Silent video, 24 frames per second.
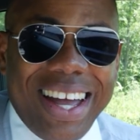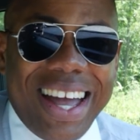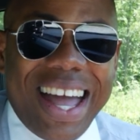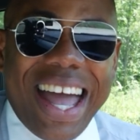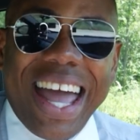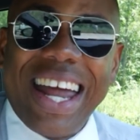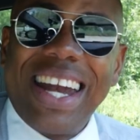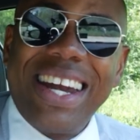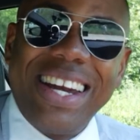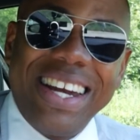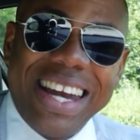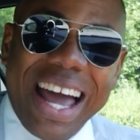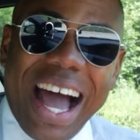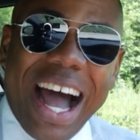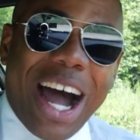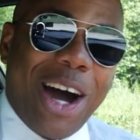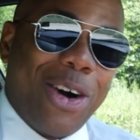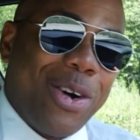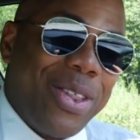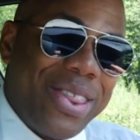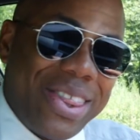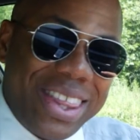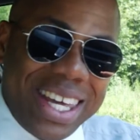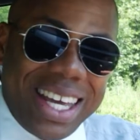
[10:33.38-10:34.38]
And
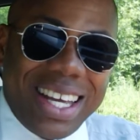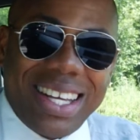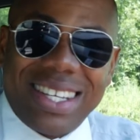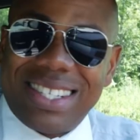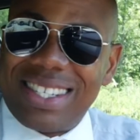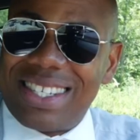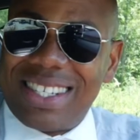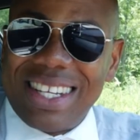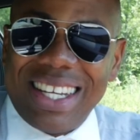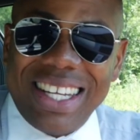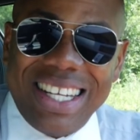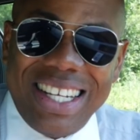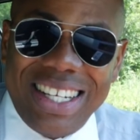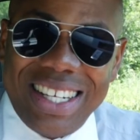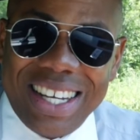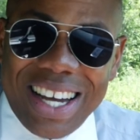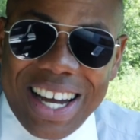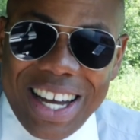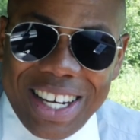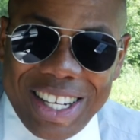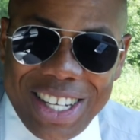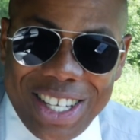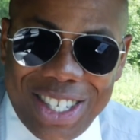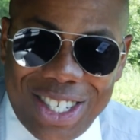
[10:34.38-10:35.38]
now there's the
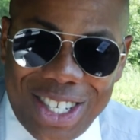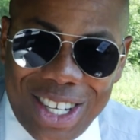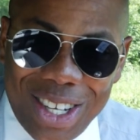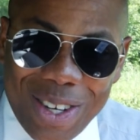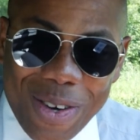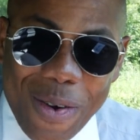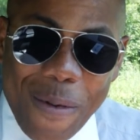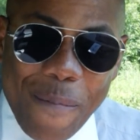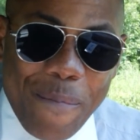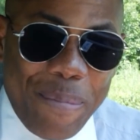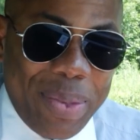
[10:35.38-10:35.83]
E92.